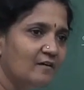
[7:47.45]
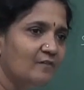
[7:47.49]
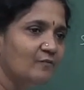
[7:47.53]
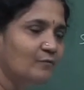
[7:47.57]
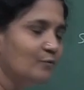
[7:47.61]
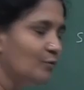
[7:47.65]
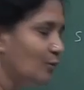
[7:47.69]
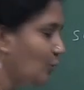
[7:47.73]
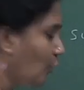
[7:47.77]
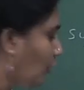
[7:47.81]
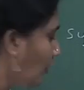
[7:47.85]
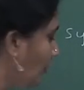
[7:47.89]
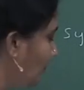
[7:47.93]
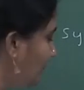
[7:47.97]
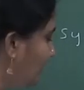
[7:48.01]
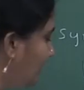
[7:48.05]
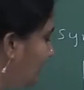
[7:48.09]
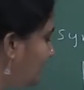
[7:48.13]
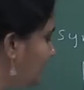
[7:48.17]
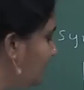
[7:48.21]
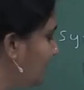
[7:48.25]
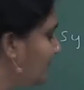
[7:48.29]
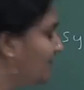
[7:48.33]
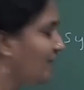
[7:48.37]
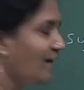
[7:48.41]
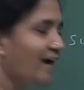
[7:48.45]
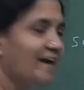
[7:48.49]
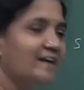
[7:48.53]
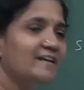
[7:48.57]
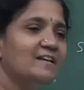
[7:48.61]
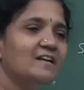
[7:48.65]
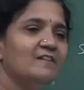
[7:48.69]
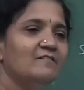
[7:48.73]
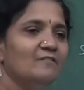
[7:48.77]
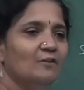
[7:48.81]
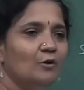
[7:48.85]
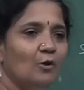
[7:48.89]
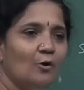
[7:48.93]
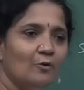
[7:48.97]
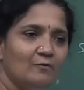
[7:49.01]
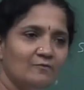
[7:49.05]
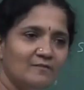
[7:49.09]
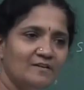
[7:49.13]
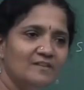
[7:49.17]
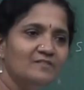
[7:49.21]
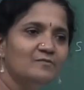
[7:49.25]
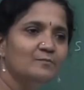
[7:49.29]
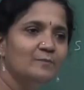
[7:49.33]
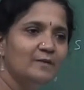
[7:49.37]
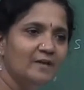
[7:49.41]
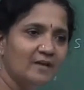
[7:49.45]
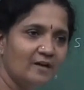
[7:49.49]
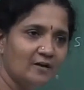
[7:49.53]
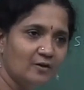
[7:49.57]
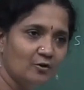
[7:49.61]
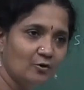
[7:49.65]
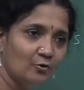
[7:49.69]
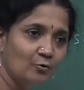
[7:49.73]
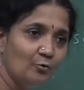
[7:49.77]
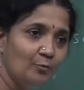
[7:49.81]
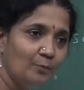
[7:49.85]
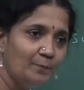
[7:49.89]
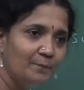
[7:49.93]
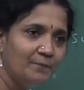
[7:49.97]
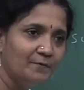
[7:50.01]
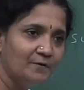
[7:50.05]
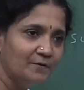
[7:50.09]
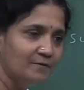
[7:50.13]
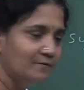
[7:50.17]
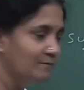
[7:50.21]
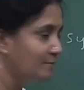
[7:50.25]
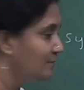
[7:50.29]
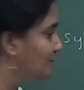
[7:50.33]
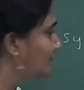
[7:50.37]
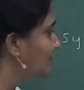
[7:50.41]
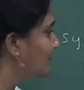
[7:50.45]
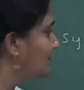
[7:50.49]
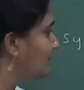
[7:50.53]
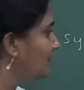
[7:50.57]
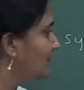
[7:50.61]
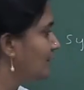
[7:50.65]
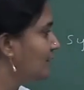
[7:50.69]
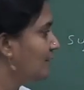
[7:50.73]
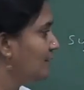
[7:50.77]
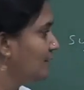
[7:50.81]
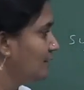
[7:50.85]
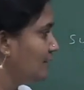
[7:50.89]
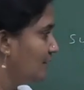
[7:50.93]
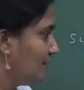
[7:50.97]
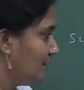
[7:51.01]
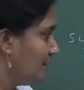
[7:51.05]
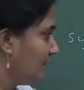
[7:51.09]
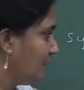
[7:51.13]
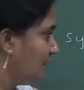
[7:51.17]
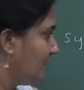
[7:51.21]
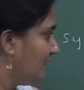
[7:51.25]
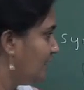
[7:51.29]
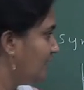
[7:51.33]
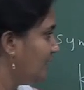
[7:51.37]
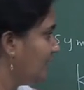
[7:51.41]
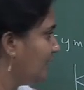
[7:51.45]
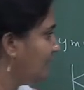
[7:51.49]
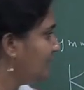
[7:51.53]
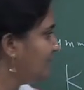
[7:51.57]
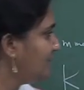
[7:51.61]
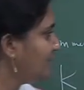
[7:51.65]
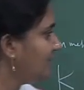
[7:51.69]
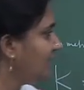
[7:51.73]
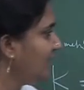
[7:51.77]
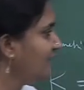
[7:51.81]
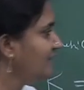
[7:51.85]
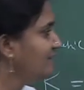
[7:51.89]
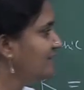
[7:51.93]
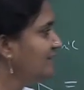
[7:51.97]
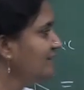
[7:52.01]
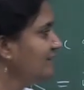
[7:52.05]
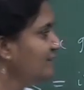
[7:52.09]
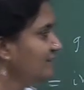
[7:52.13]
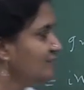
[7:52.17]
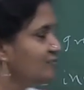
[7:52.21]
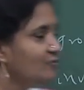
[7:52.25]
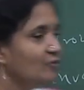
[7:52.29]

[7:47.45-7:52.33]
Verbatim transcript: will always the factor will always be a group in this case it is